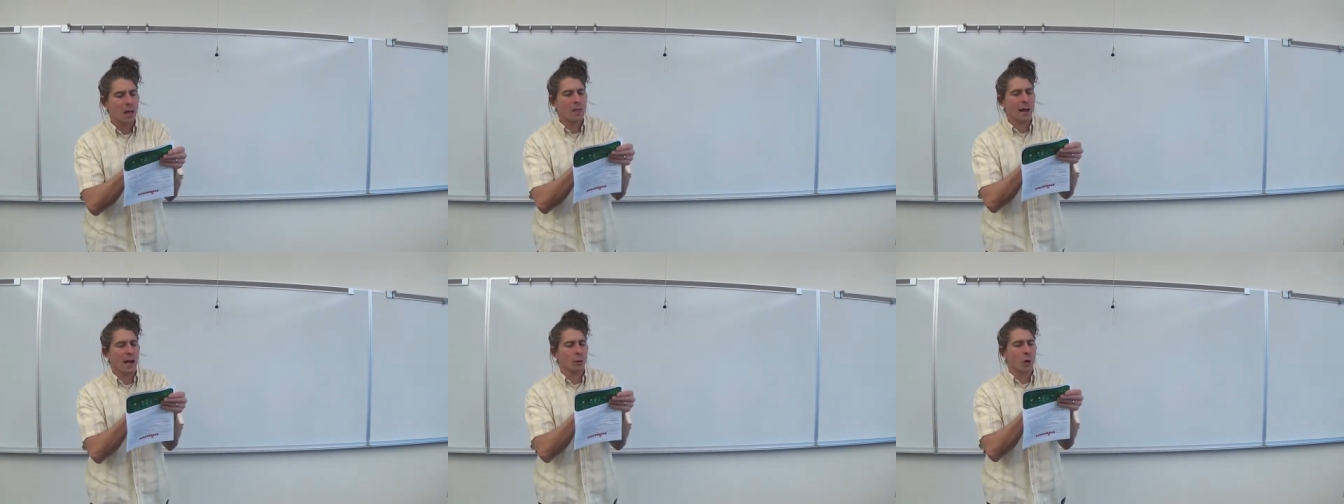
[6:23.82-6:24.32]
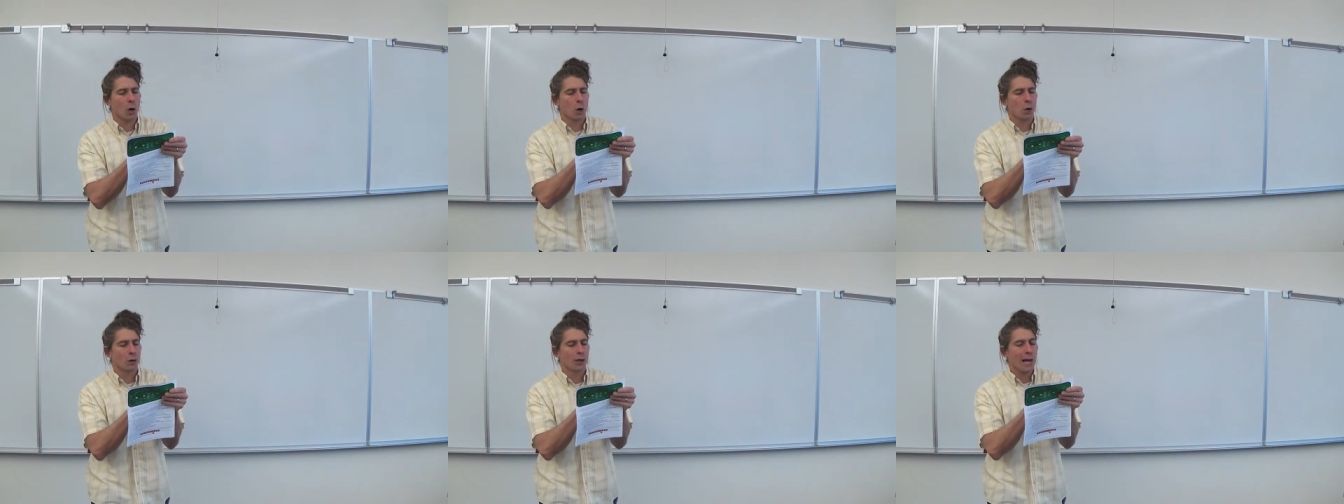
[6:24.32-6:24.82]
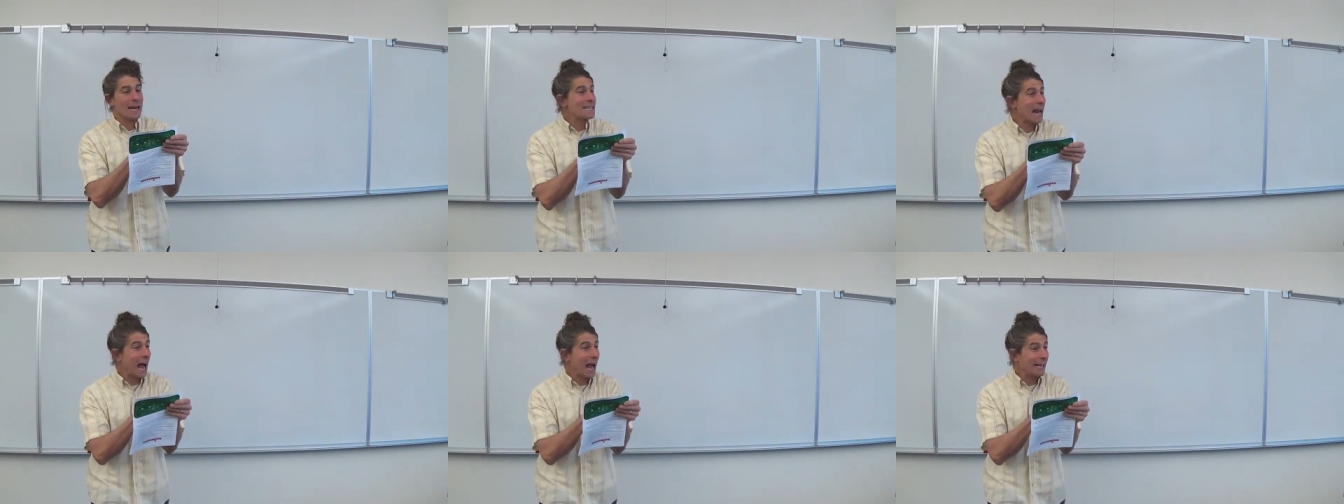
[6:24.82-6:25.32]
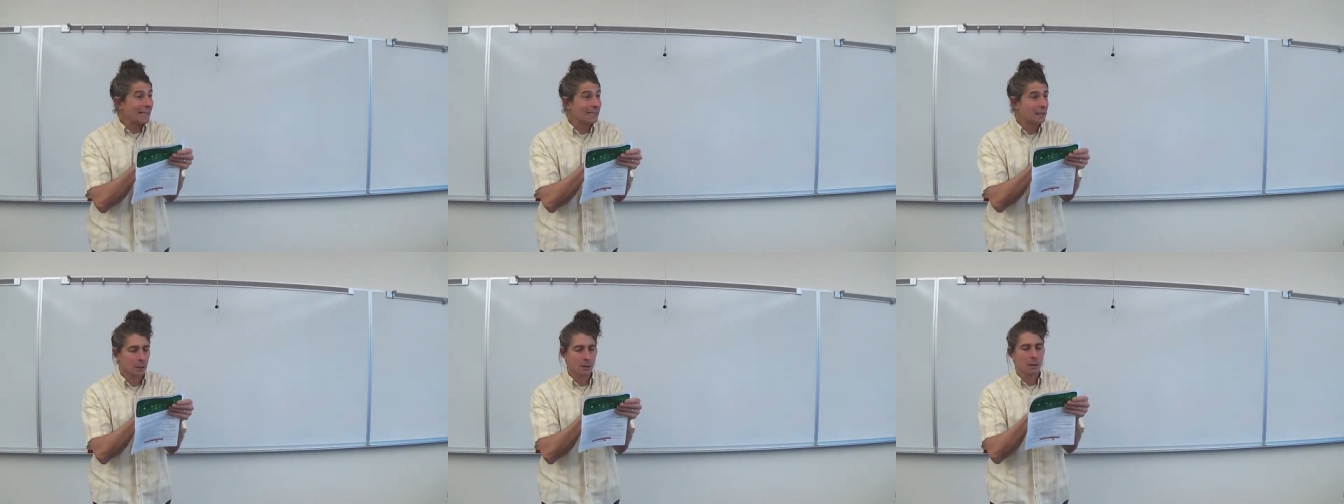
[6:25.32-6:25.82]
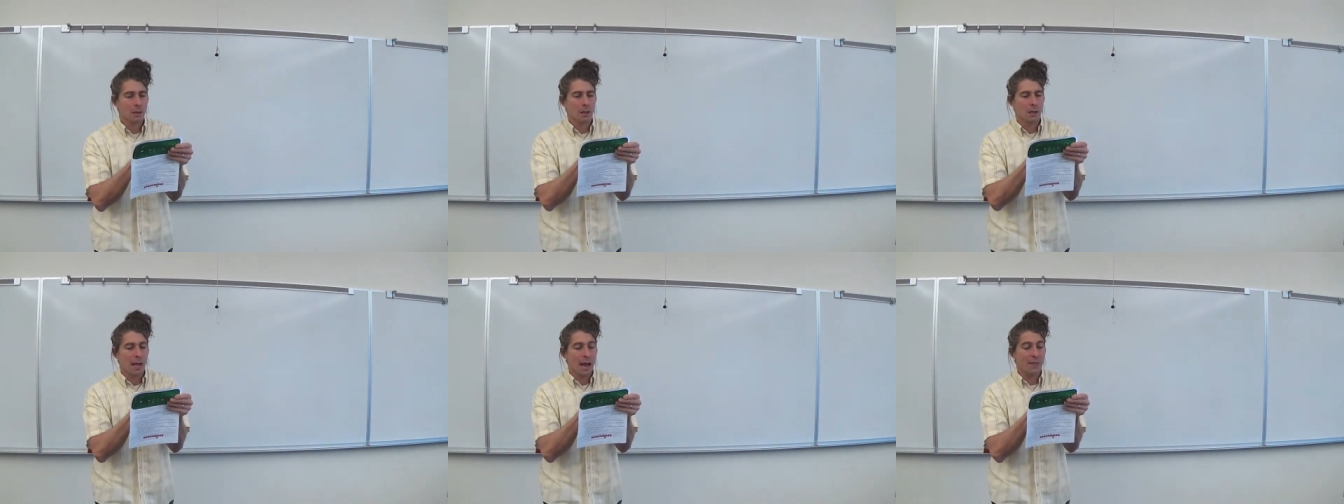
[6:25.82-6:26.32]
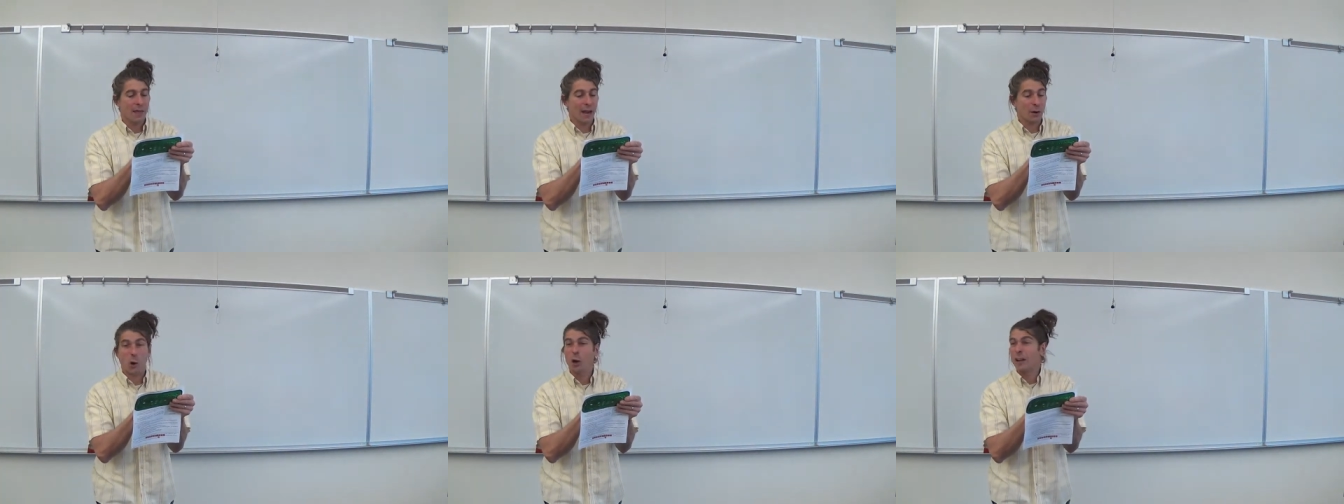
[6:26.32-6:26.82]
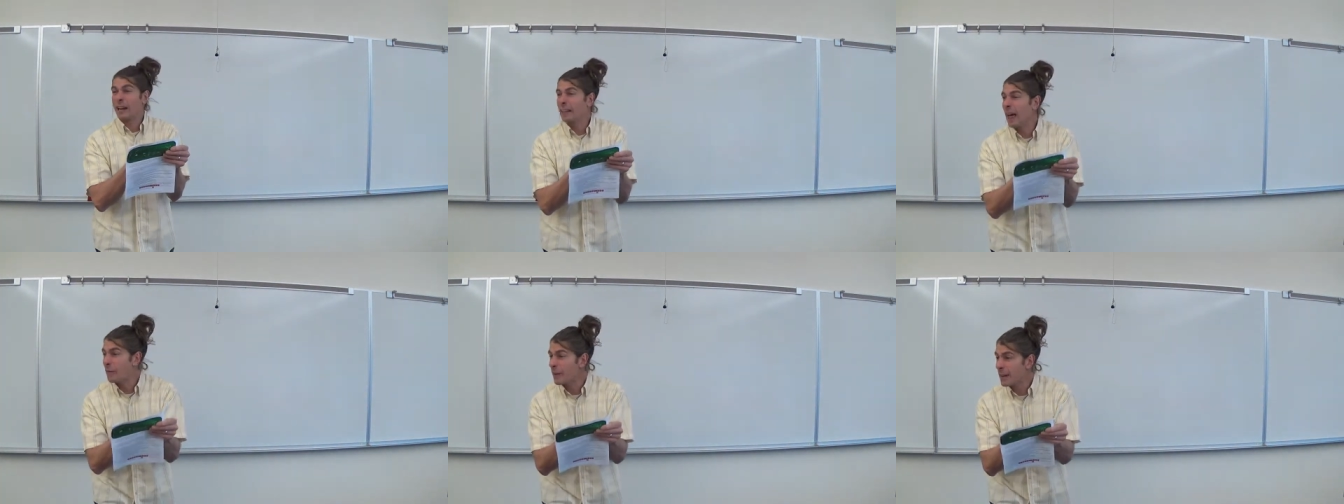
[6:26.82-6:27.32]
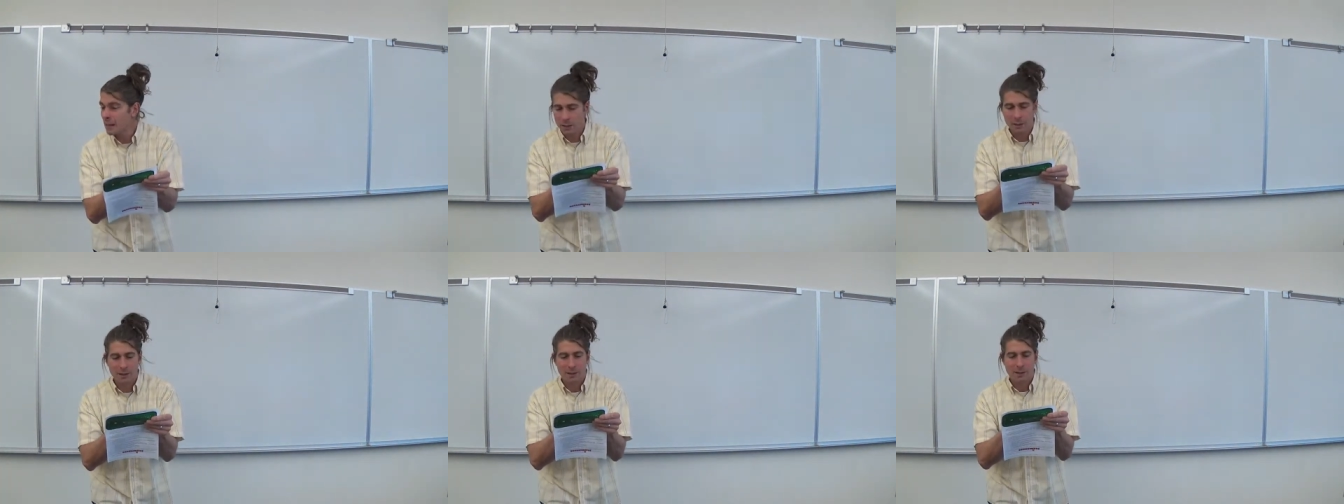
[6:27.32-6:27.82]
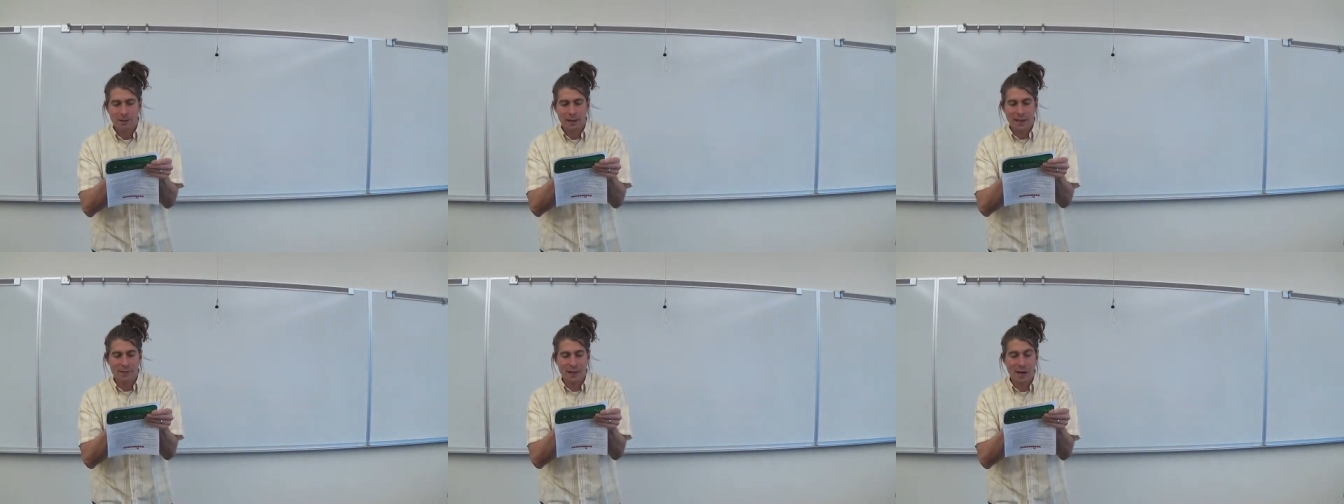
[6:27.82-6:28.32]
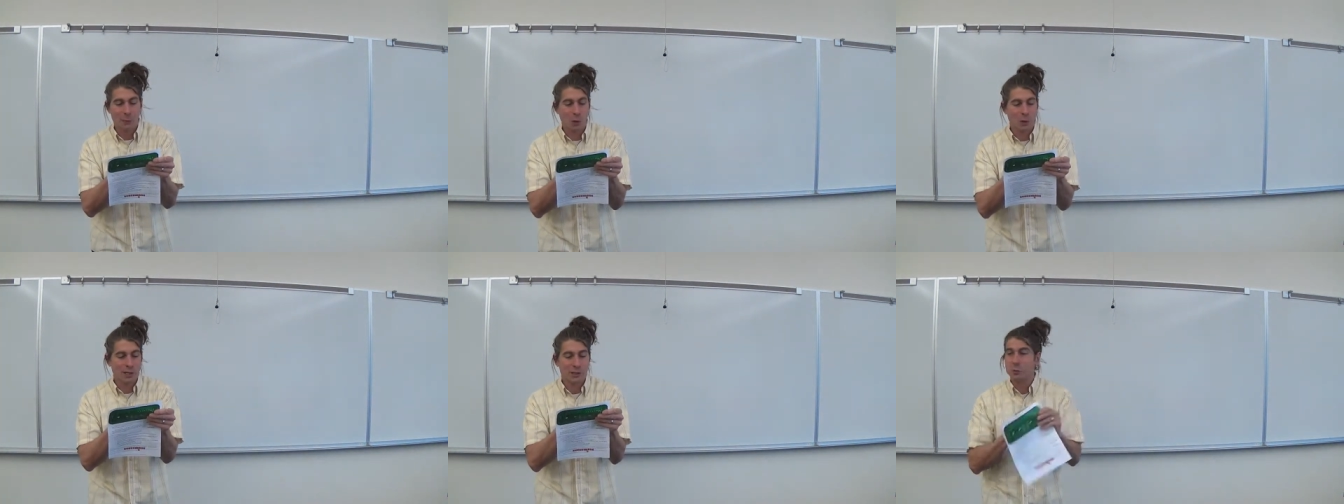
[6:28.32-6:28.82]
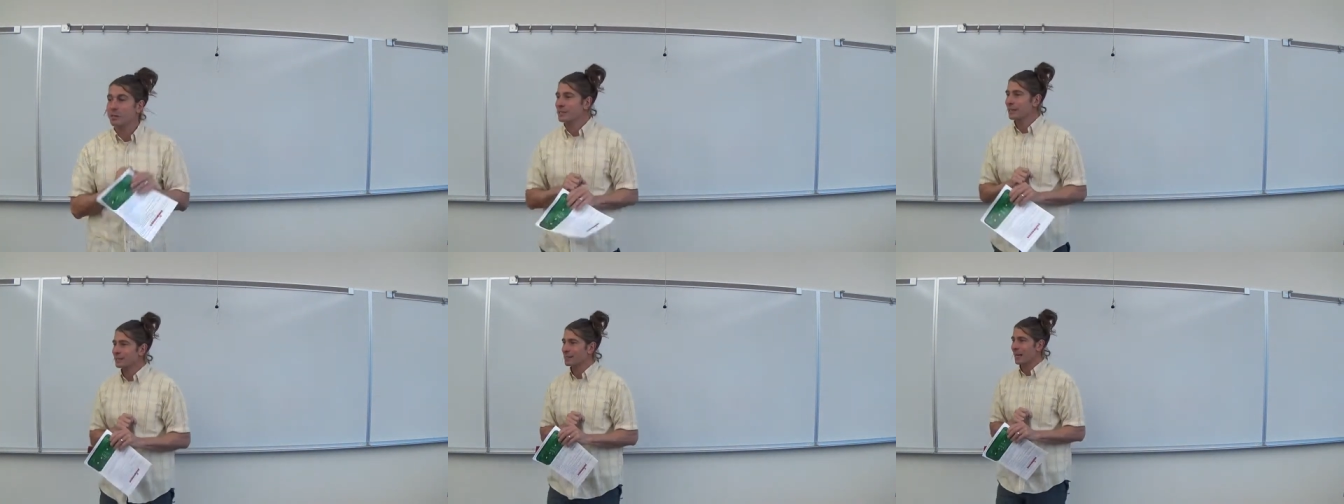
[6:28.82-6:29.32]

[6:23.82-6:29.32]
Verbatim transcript: And then I rolled a nine, and then I rolled an 11, and then I rolled a two and a six.